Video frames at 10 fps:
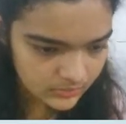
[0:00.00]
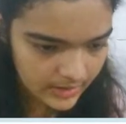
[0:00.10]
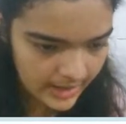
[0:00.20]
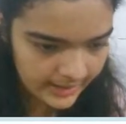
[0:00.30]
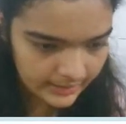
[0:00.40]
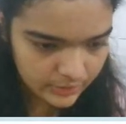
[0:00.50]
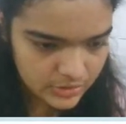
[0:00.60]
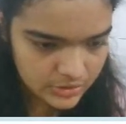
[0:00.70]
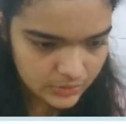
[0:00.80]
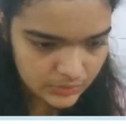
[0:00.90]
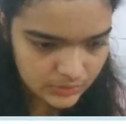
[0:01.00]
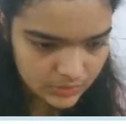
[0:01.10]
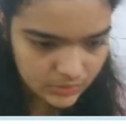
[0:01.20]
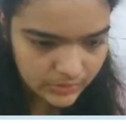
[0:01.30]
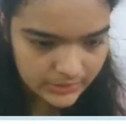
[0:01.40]
again, you're just going to
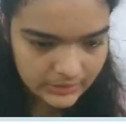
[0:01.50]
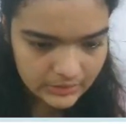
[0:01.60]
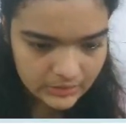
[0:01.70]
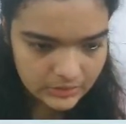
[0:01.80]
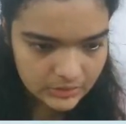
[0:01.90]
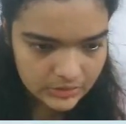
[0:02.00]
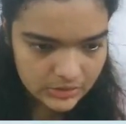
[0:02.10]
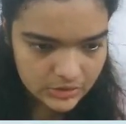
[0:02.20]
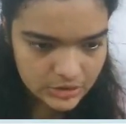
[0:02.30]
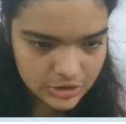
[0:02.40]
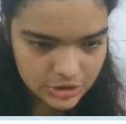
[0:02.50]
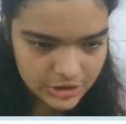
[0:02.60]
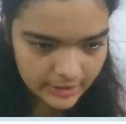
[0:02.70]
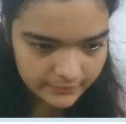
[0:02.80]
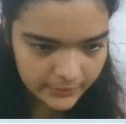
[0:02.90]
go and
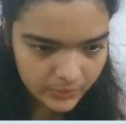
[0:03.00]
check for your whole